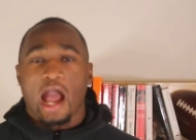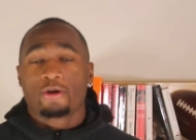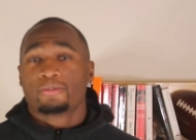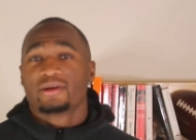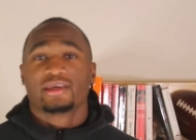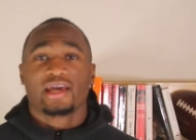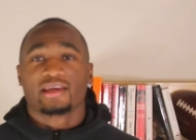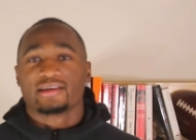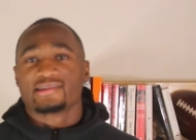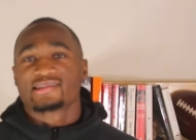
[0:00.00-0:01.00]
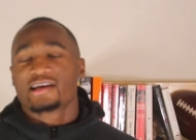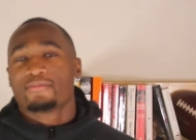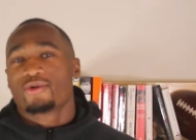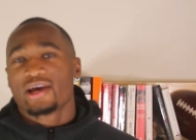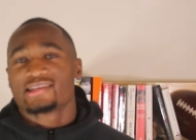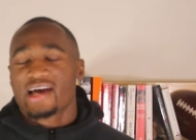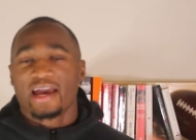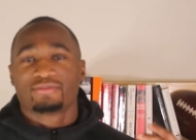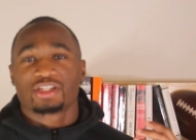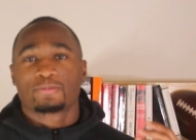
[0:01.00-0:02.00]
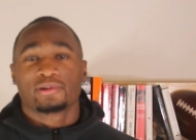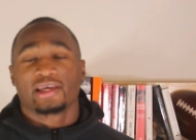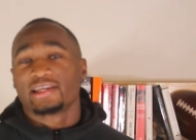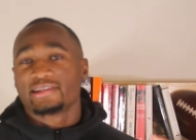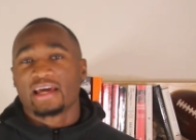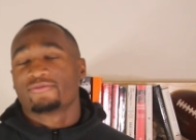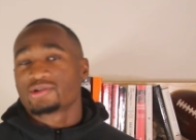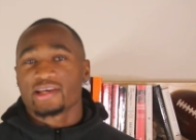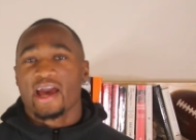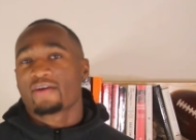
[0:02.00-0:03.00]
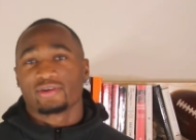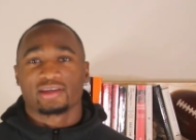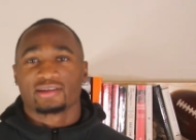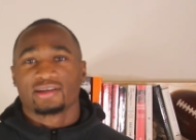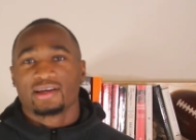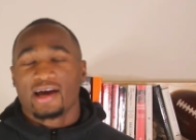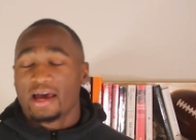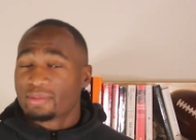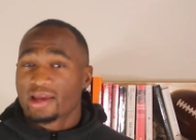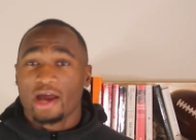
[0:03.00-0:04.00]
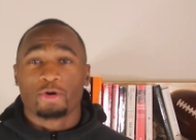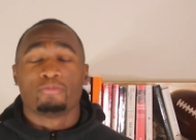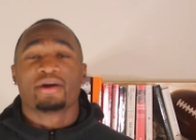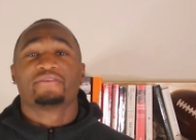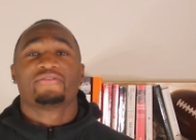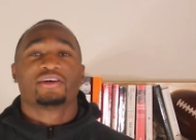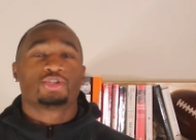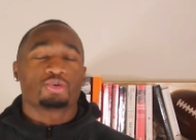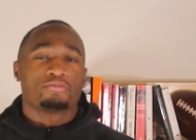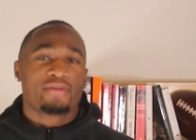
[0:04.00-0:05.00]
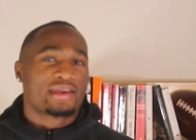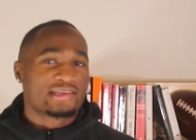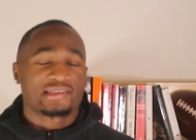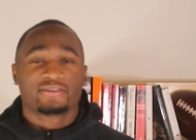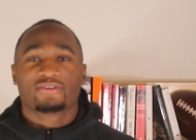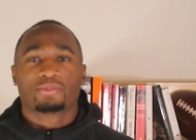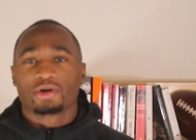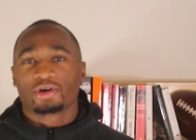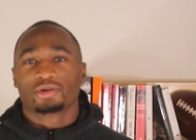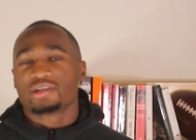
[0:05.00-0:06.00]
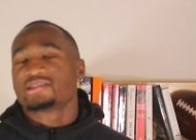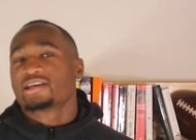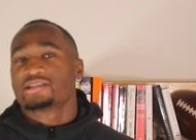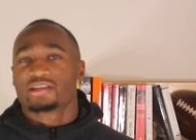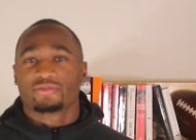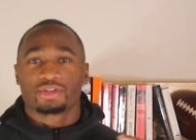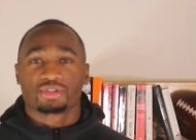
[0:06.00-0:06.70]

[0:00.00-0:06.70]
I repeat again, in some ways, I am just plain devil's advocate. I am a guy who benefited tremendously from the early stages of the